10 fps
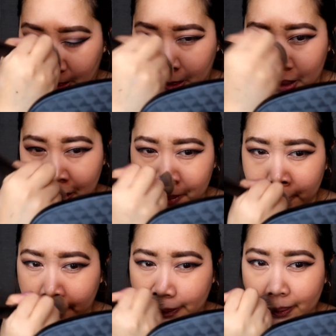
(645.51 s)

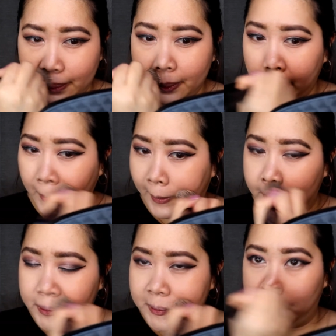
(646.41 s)

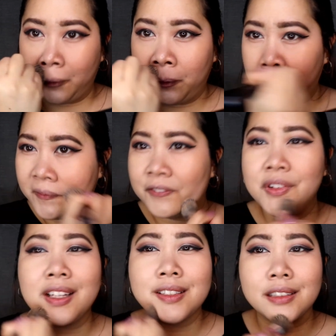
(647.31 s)
it just
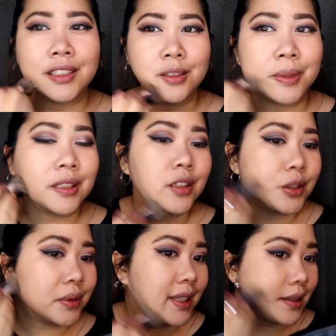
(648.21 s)
feels a little bit
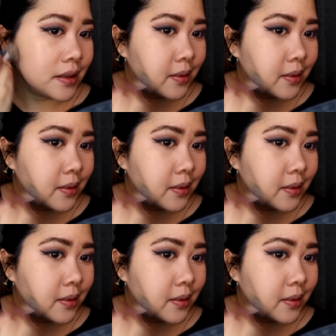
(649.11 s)
gluey.